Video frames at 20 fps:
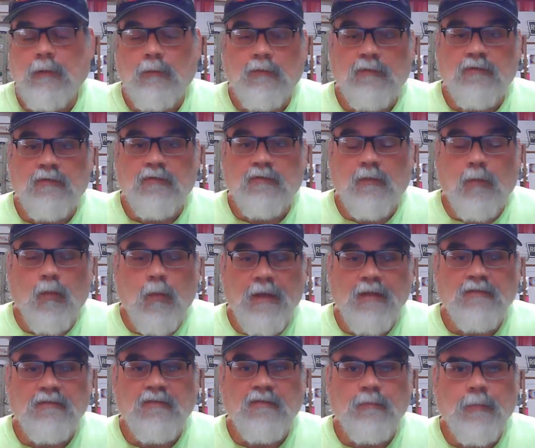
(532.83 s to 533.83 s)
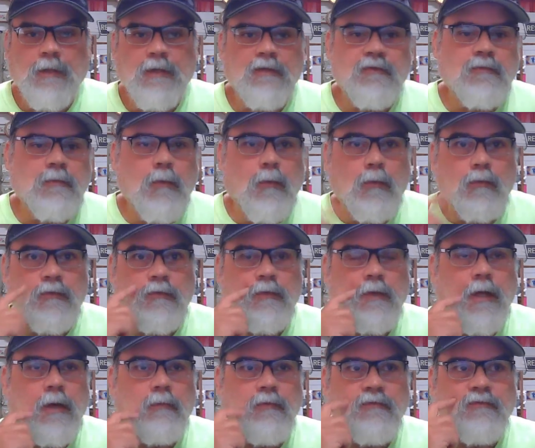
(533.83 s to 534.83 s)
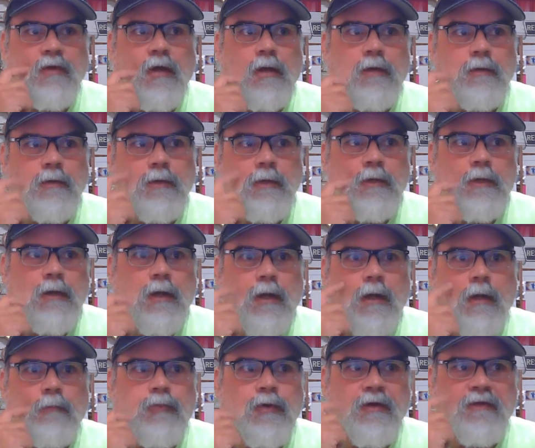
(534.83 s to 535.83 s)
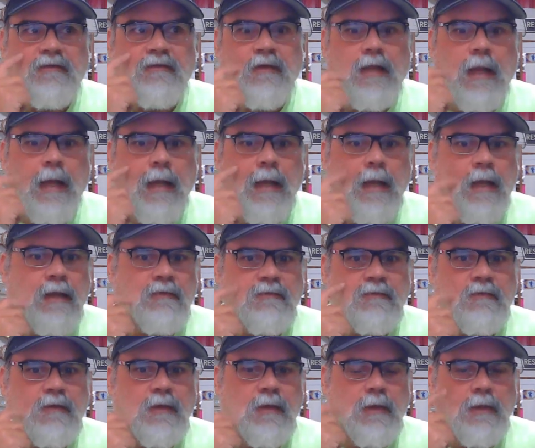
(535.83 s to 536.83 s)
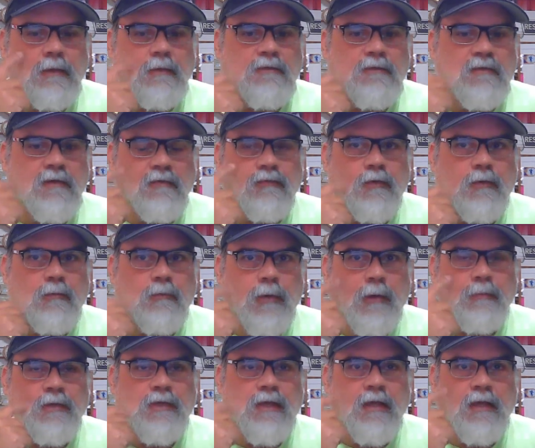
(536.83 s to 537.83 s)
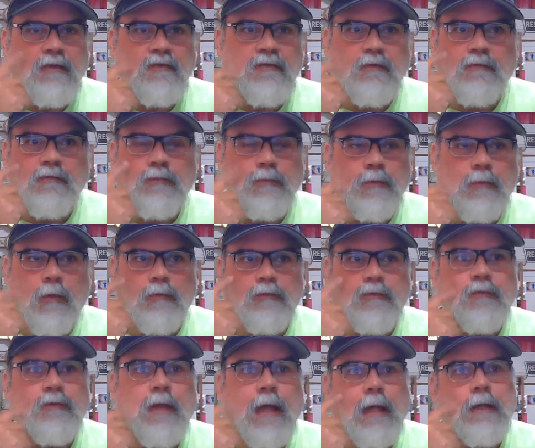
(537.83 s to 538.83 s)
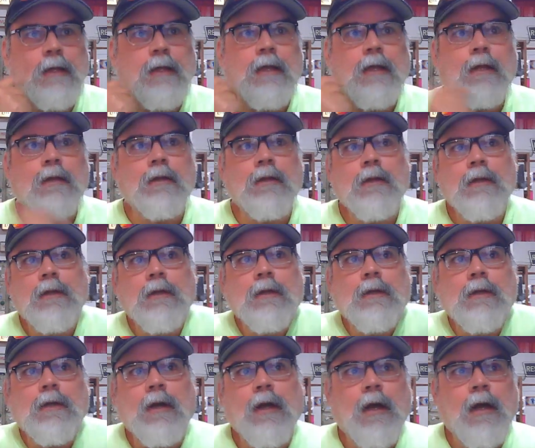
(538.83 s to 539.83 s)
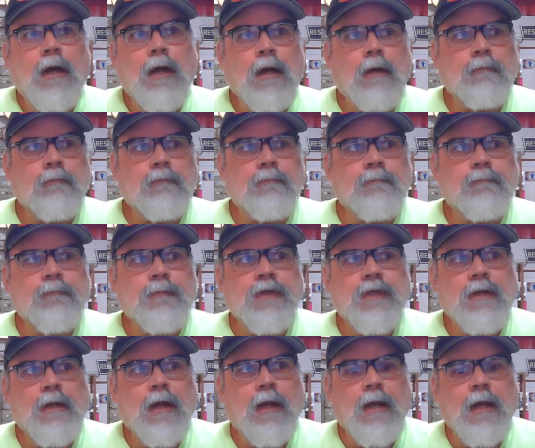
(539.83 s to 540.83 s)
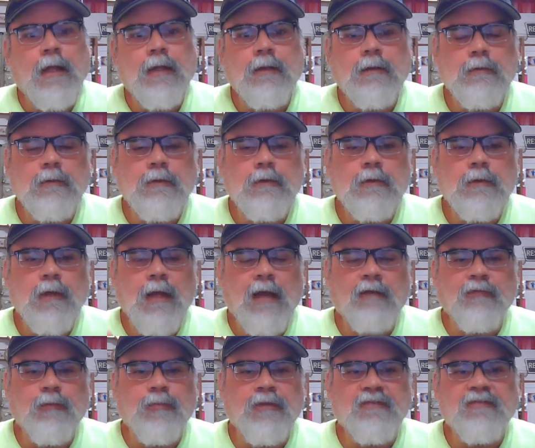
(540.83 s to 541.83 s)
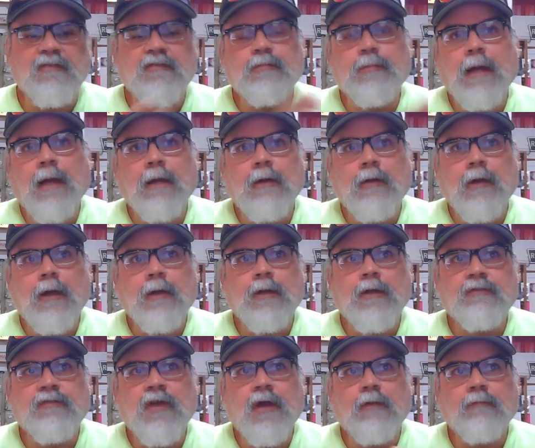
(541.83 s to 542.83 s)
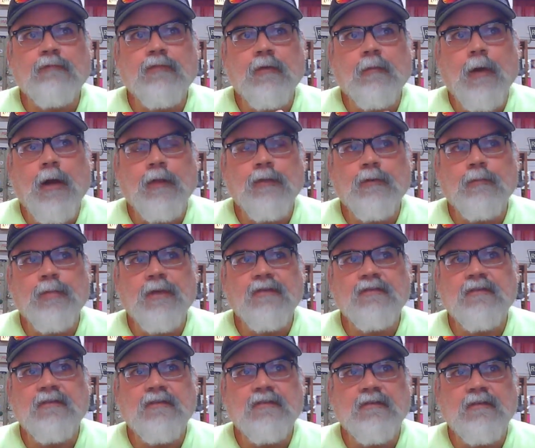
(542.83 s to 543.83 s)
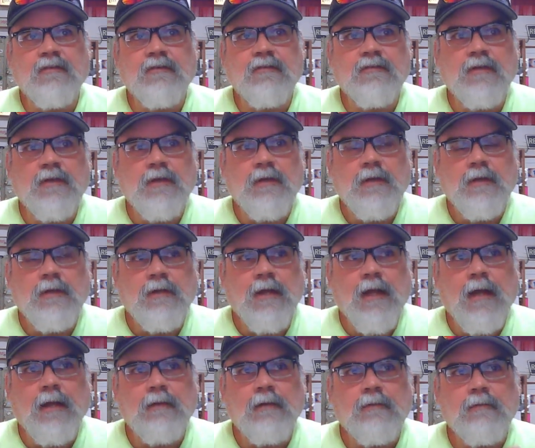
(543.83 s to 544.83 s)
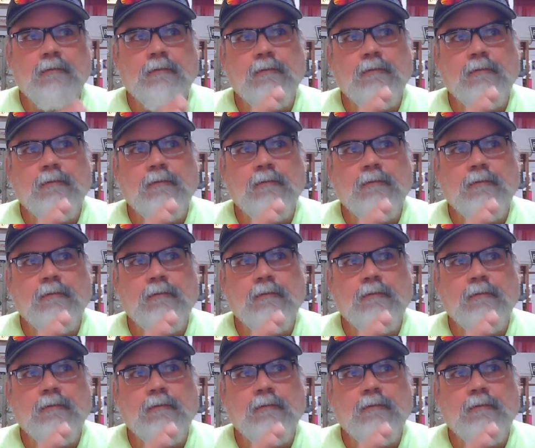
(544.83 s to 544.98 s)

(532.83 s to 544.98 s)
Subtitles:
just a waste of money. So we won't do that. We've done printed ads in different publications. We won't do that again. I have a business background and have come from other businesses, not